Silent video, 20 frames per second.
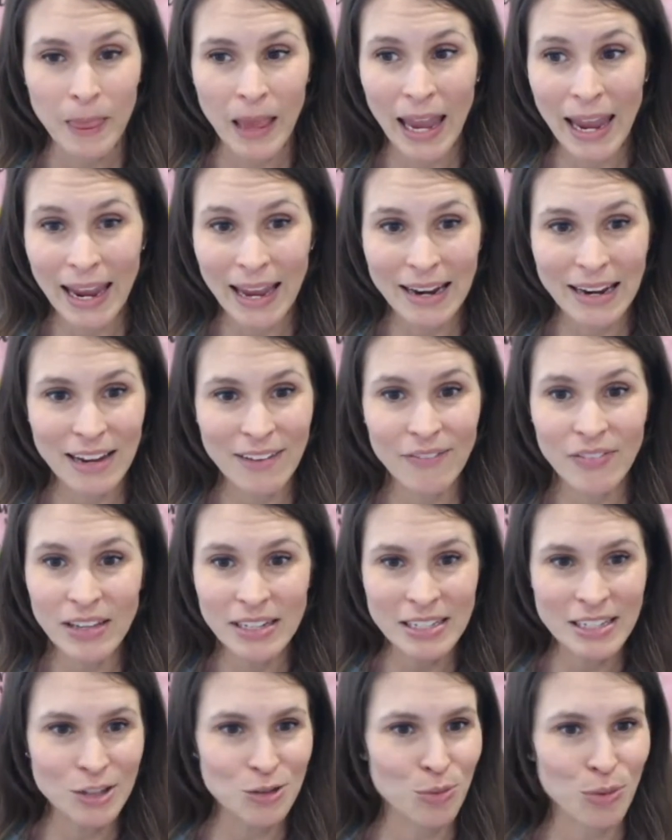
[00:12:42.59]
And if
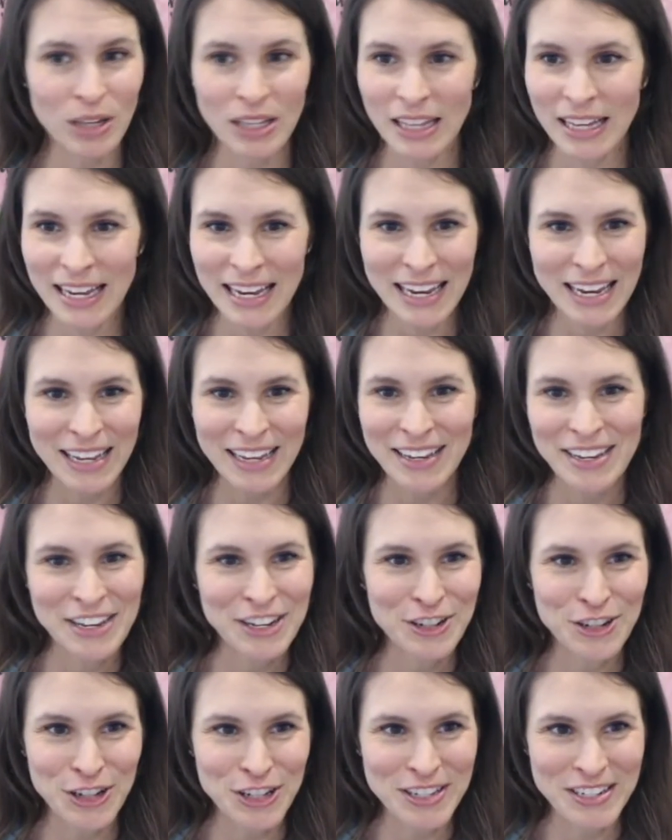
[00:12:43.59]
this is really
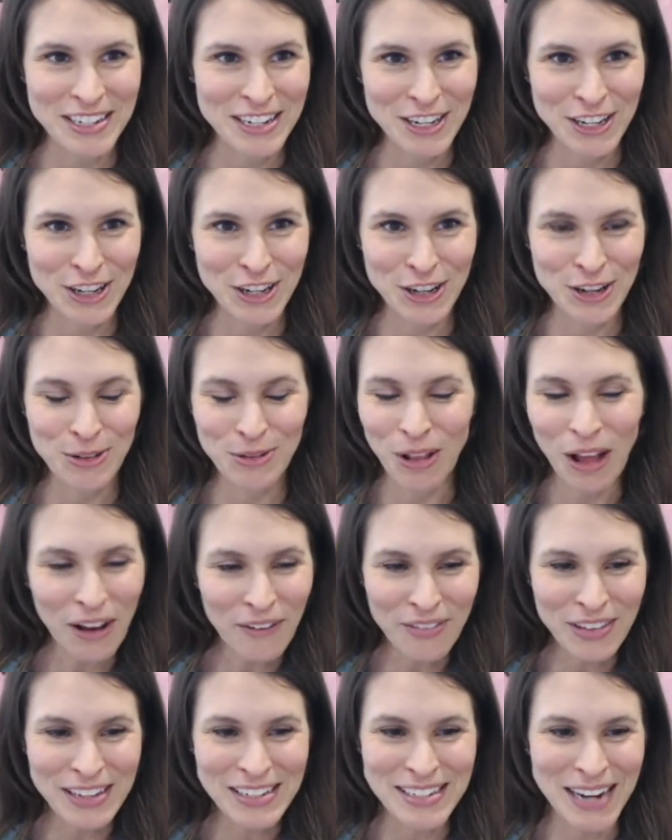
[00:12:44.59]
just you
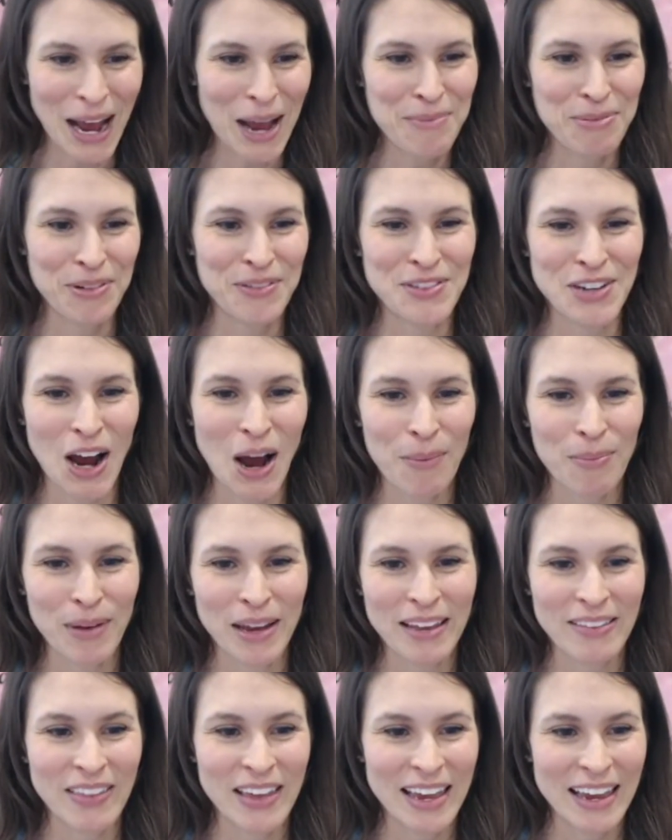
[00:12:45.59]
love this type of
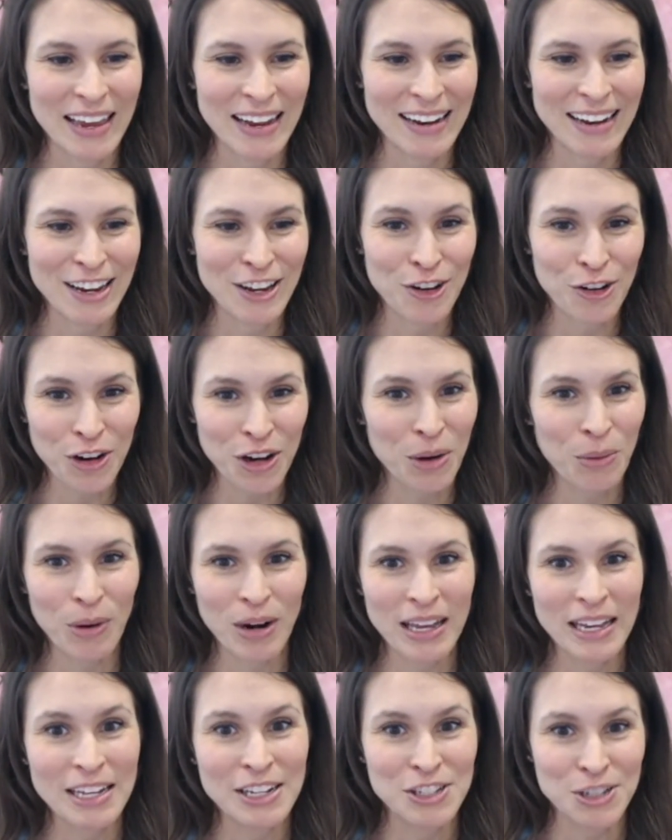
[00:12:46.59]
topic, then you're going to want
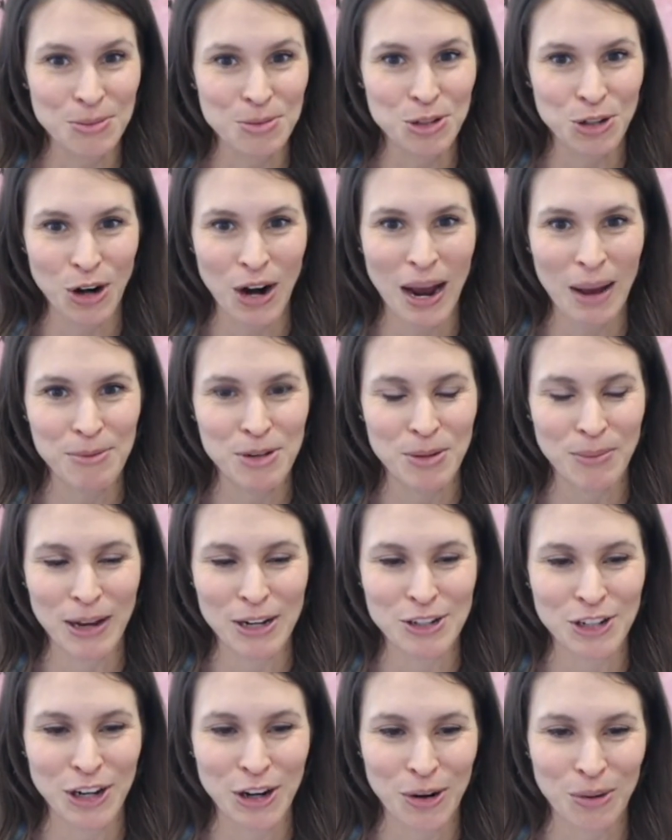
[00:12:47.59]
to hit subscribe to my
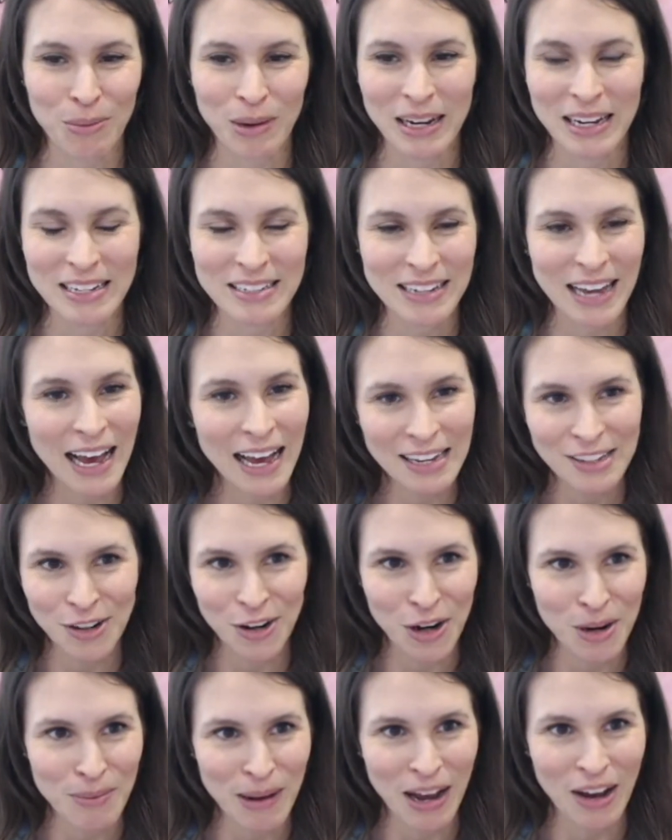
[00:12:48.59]
channel, because I
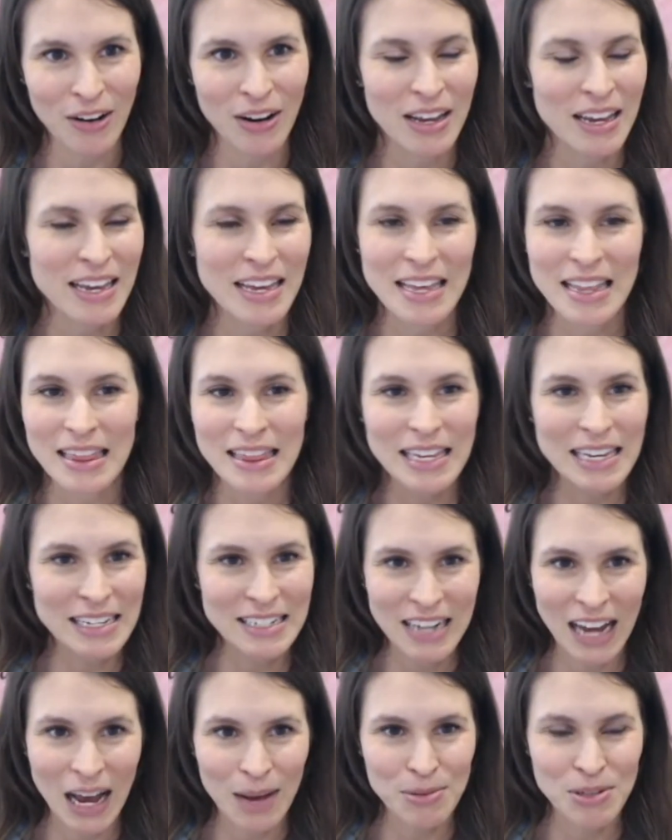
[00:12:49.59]
talk about these
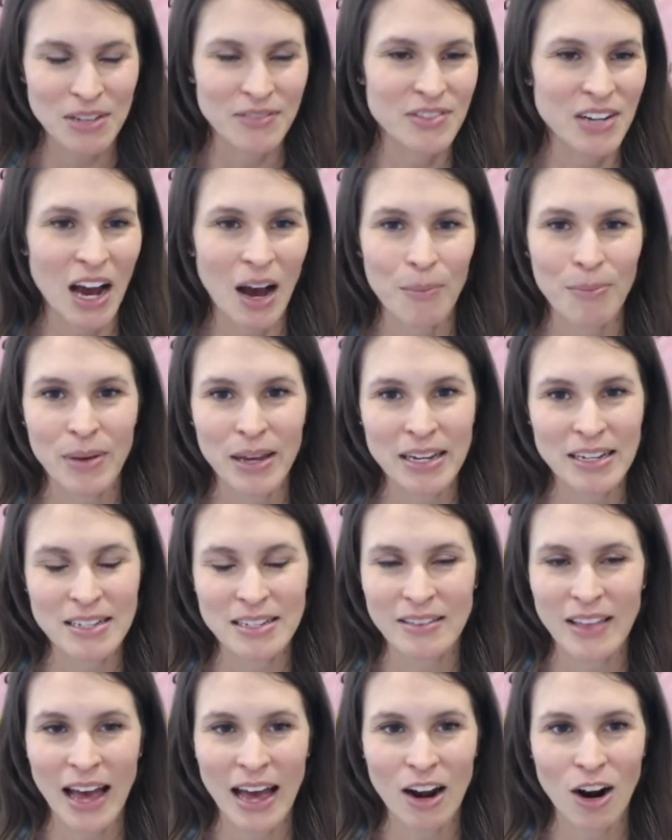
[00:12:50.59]
types of topics
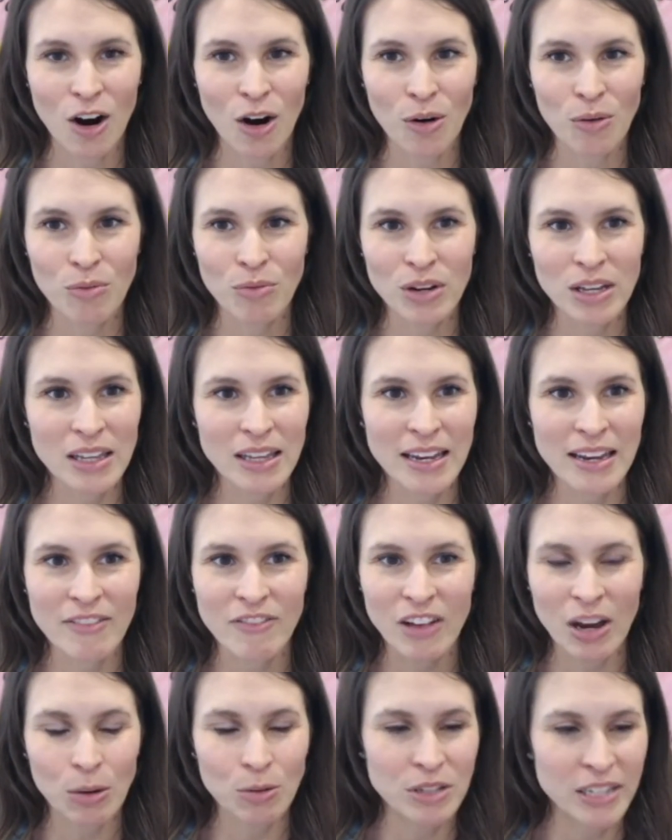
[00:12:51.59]
that are really
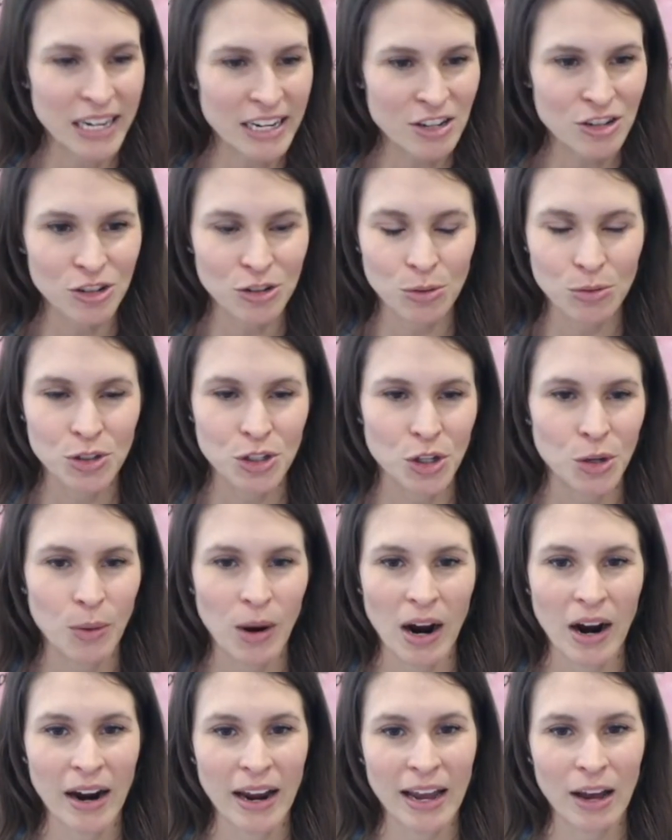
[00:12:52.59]
foundational to
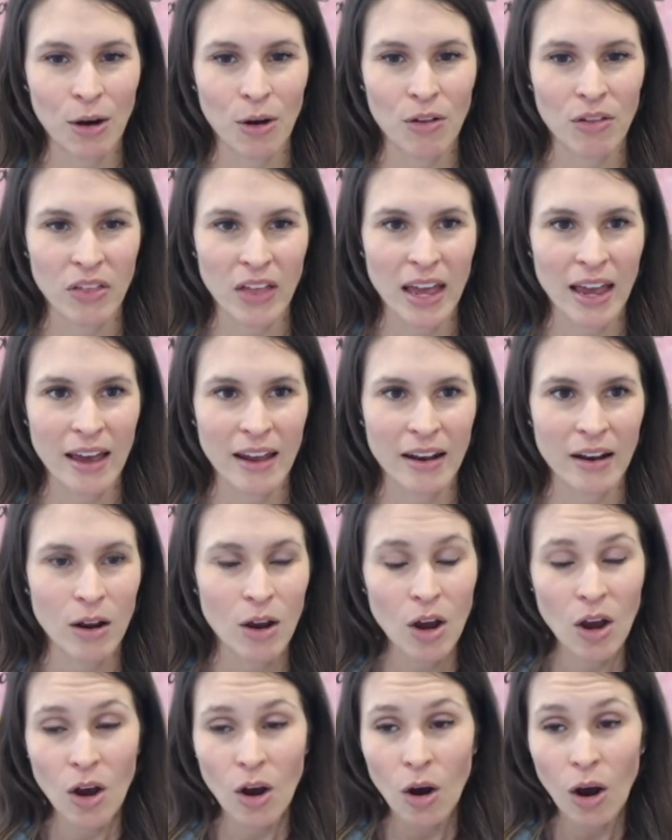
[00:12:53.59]
our health and
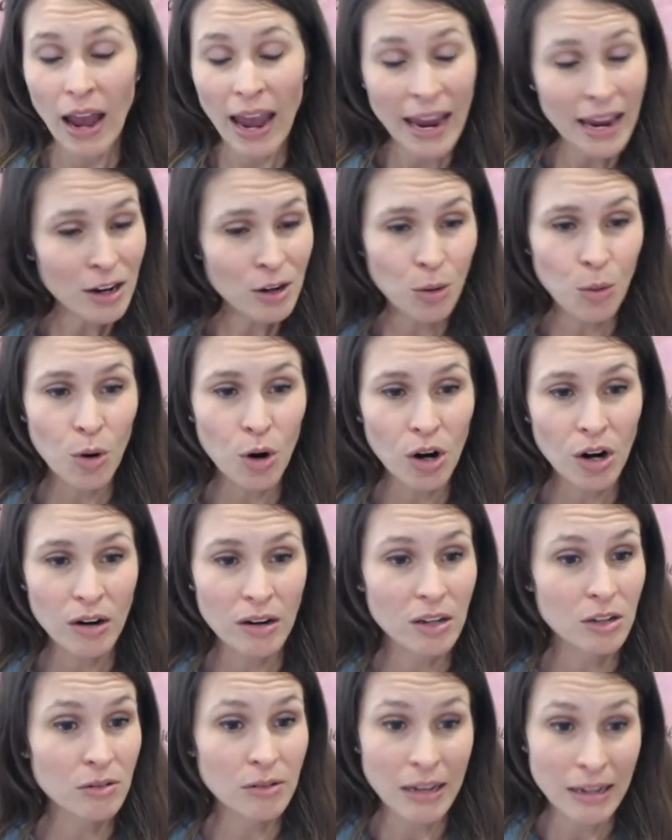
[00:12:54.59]
or